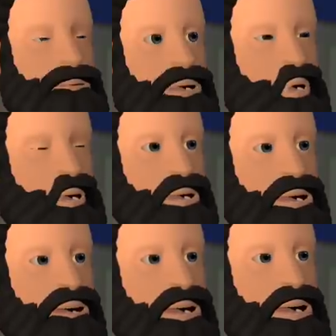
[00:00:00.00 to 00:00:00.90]
the
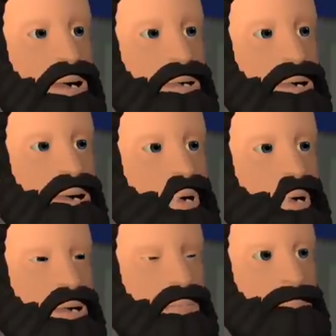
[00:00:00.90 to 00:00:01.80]
work of the hands of the
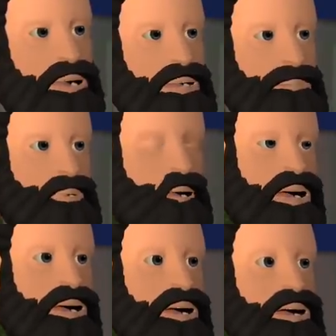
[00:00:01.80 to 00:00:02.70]
workman, with
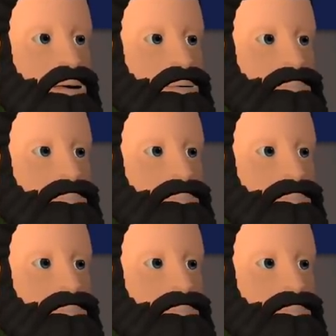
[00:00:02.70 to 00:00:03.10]
the axe.